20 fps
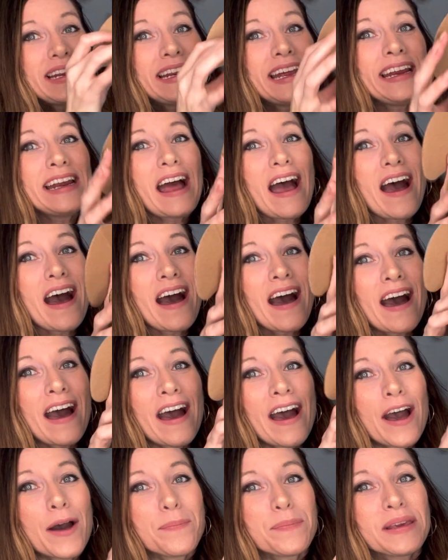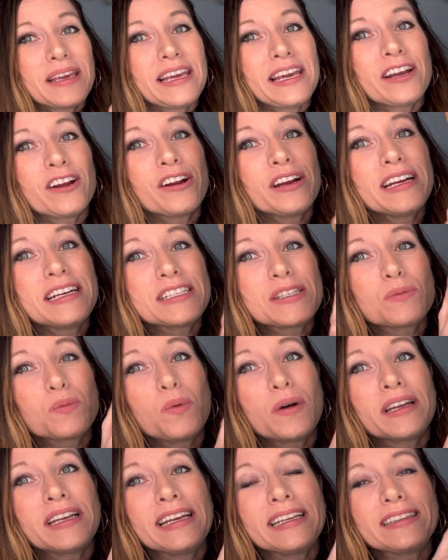it up, here is
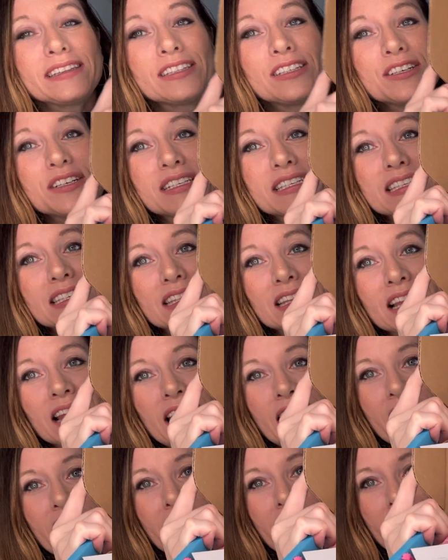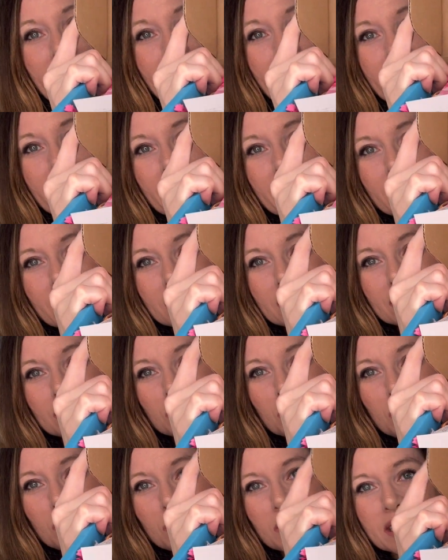what it looks like.
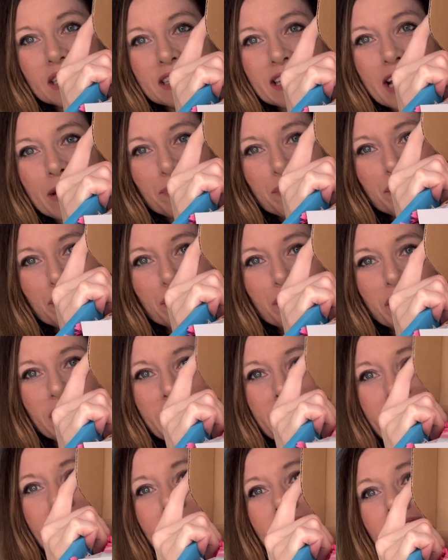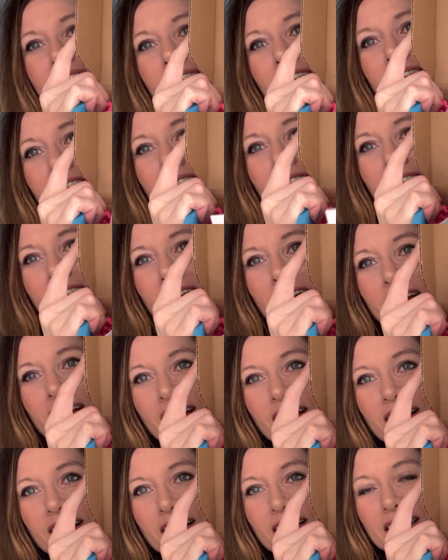Ooh, isn't that pretty?
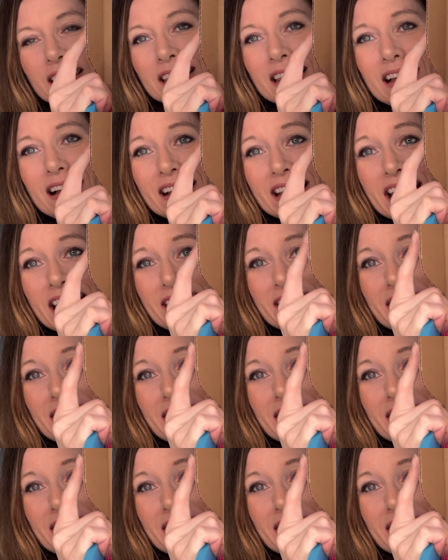Look at